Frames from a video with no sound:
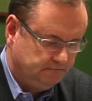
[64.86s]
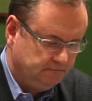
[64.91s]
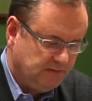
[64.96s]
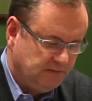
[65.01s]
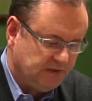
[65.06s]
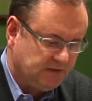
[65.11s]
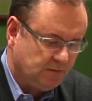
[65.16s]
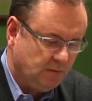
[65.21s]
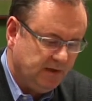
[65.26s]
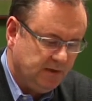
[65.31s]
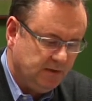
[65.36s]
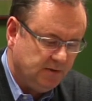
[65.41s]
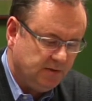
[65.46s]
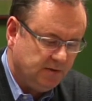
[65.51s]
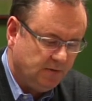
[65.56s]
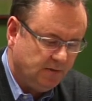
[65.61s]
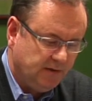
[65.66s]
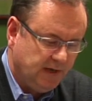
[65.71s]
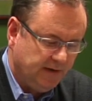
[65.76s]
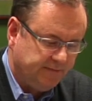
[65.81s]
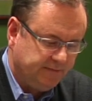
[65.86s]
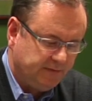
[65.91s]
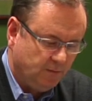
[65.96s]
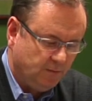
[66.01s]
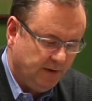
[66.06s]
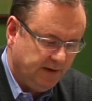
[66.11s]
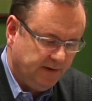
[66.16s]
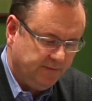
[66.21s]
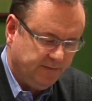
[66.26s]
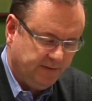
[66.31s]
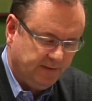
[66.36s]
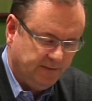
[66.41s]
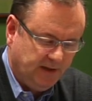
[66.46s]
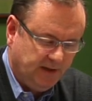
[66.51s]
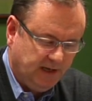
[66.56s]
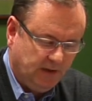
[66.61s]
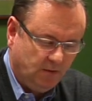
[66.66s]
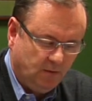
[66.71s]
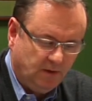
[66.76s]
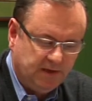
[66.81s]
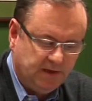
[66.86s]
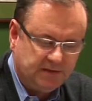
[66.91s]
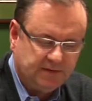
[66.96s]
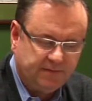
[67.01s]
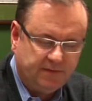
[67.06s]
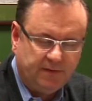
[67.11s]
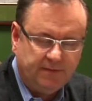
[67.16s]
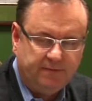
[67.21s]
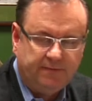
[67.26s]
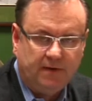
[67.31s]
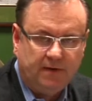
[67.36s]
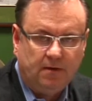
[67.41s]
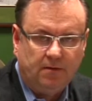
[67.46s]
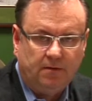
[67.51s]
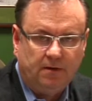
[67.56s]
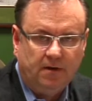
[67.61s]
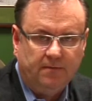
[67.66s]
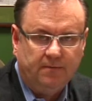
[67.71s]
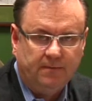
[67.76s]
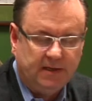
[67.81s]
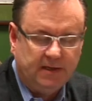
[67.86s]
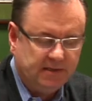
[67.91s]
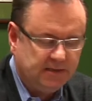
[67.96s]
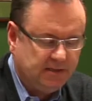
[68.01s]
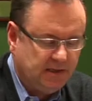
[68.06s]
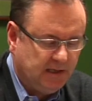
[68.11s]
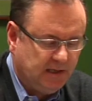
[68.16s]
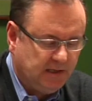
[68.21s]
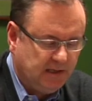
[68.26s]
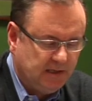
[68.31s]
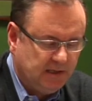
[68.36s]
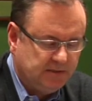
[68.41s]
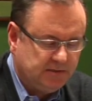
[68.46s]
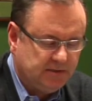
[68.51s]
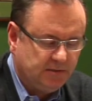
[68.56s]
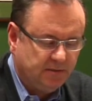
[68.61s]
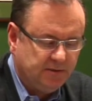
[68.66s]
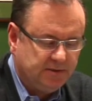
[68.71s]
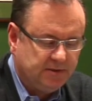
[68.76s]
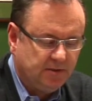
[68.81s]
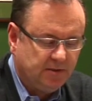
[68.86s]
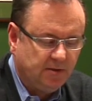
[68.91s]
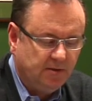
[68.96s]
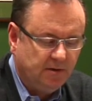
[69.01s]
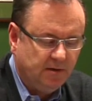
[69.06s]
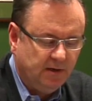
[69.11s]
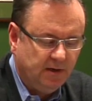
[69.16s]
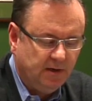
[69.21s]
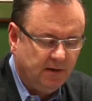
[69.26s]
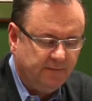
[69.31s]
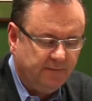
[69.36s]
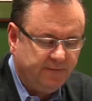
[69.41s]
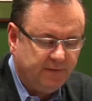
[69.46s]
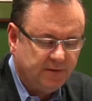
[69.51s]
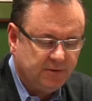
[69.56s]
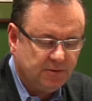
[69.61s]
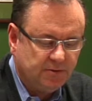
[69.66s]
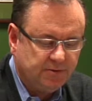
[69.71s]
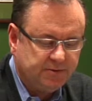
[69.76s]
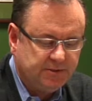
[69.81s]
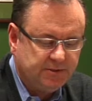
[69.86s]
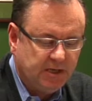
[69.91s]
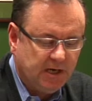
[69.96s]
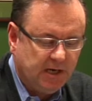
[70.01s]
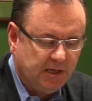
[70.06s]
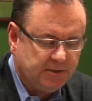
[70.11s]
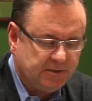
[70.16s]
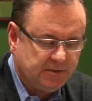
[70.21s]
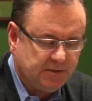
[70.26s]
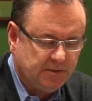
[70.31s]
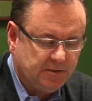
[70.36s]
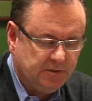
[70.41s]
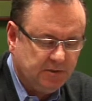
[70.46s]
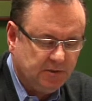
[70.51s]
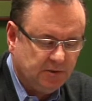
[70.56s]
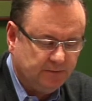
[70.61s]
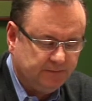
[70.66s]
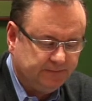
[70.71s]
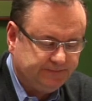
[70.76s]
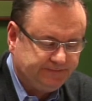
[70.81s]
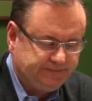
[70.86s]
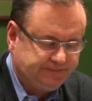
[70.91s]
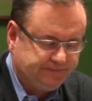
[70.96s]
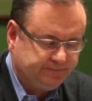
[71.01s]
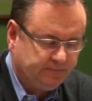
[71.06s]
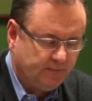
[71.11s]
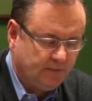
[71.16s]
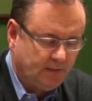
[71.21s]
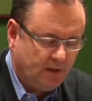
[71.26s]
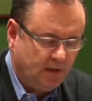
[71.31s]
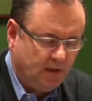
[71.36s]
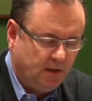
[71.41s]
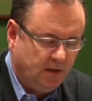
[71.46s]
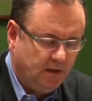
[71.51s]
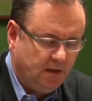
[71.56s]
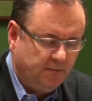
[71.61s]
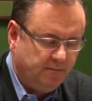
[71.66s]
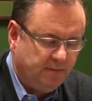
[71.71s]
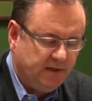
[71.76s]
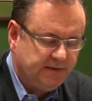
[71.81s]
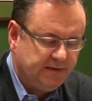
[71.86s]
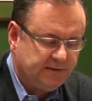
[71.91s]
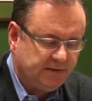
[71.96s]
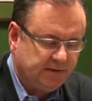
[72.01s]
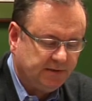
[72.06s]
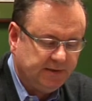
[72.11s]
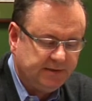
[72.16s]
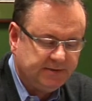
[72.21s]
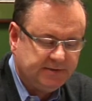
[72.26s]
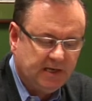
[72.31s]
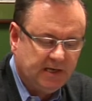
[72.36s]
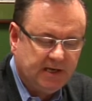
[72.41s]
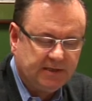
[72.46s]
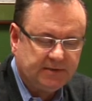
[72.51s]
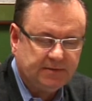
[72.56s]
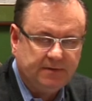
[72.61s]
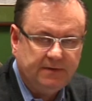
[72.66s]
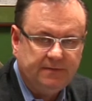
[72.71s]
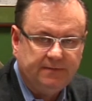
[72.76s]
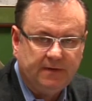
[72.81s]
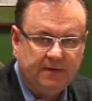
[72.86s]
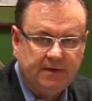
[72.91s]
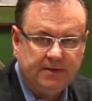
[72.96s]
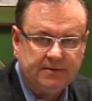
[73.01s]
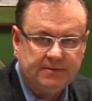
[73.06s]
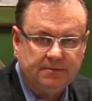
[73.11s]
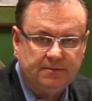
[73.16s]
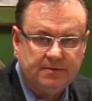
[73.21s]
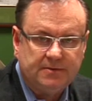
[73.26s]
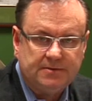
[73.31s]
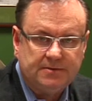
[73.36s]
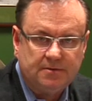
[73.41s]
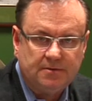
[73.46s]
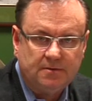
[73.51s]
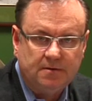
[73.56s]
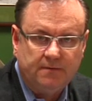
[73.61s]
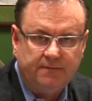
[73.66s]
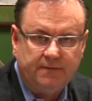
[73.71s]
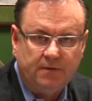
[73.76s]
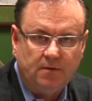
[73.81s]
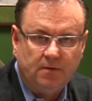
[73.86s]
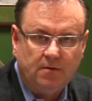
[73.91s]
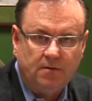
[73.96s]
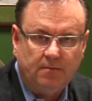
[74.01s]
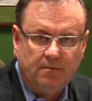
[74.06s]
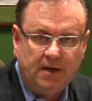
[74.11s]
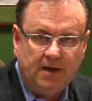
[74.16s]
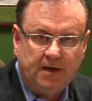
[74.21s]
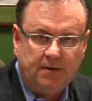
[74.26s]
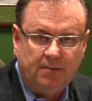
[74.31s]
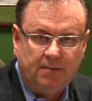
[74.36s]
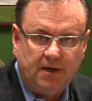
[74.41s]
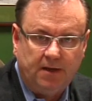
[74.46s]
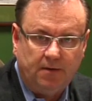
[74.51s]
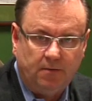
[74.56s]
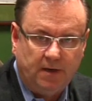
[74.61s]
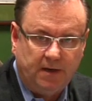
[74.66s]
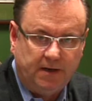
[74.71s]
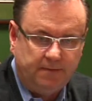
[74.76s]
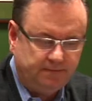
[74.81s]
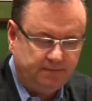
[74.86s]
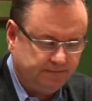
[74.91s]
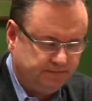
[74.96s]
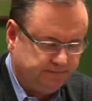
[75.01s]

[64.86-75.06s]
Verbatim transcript: This way you don't have to wait for the many weeks for the federal government to return an official check to you. Basically, a tax refund is a return of your own money, by the way,